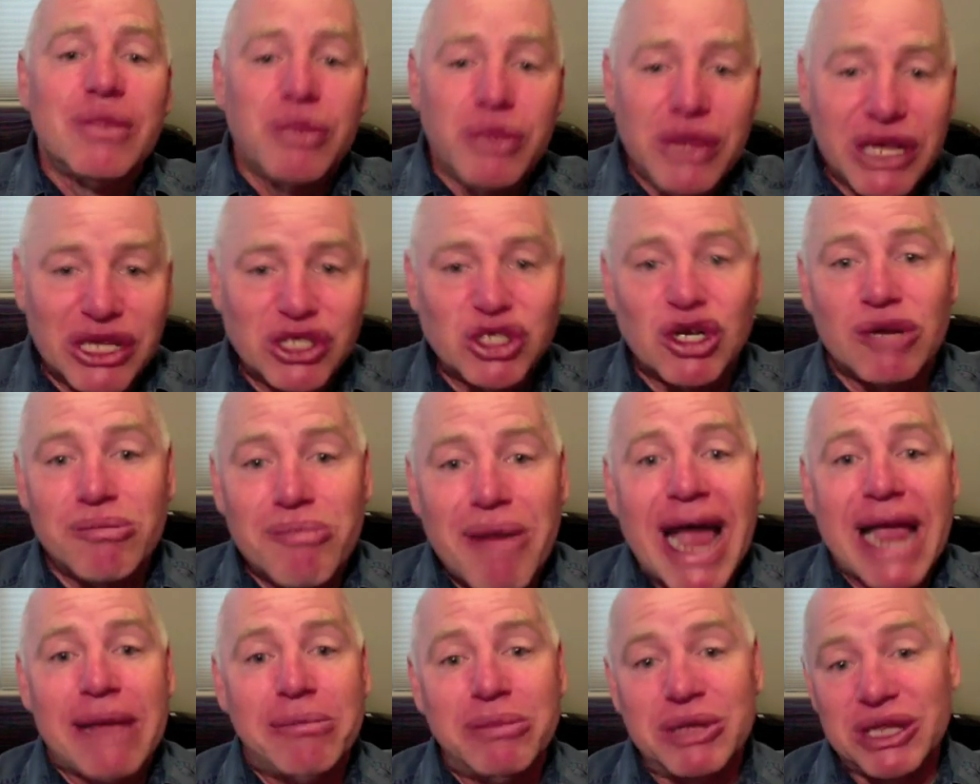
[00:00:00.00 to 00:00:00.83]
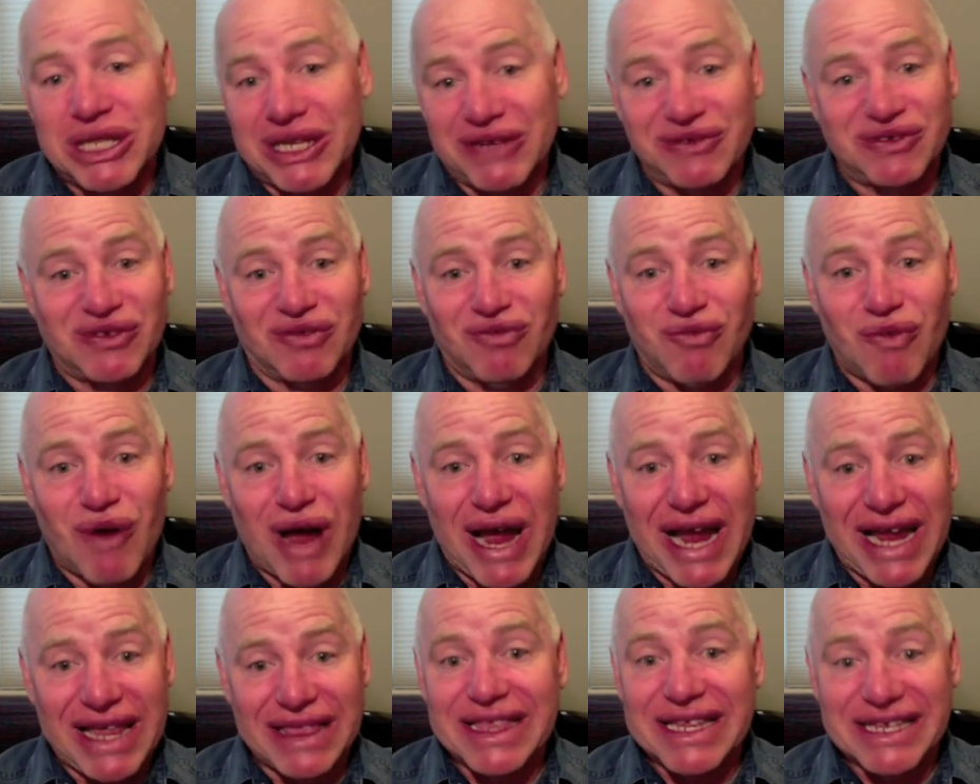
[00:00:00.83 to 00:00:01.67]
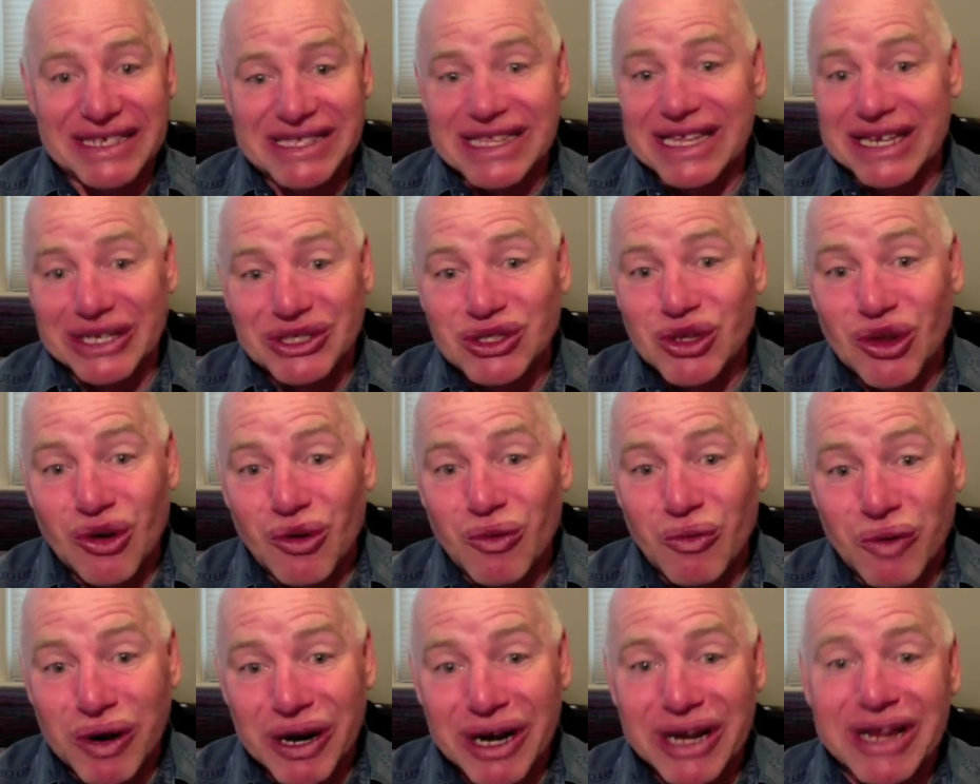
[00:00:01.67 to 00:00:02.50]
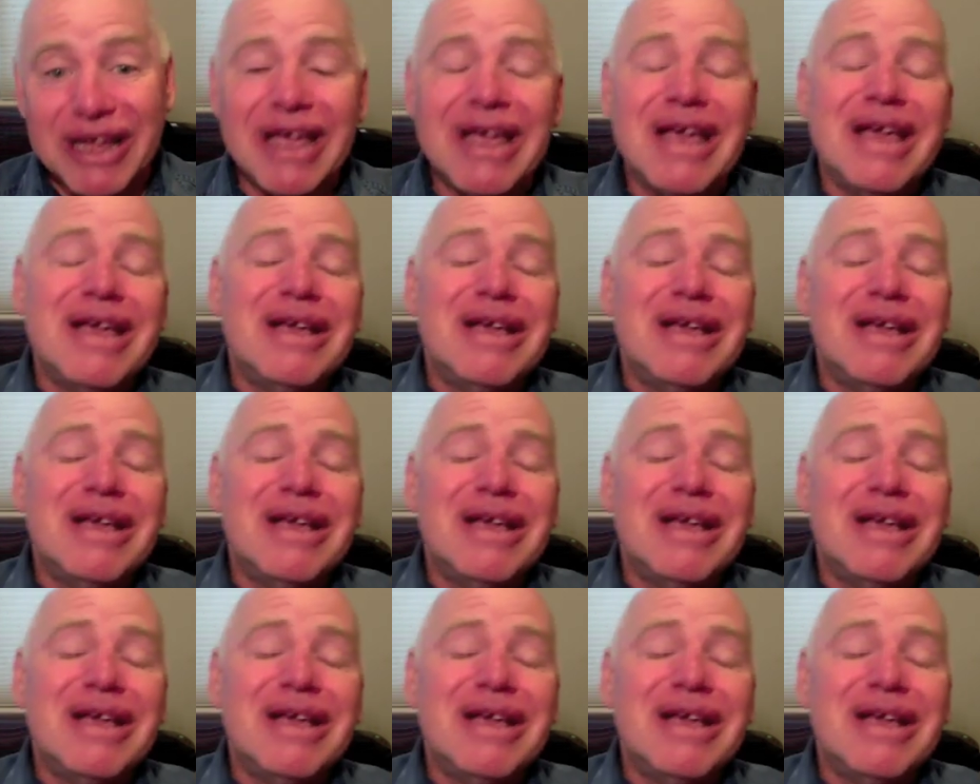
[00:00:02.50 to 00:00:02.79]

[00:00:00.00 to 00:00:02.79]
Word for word: these are my beliefs of why these things don't work.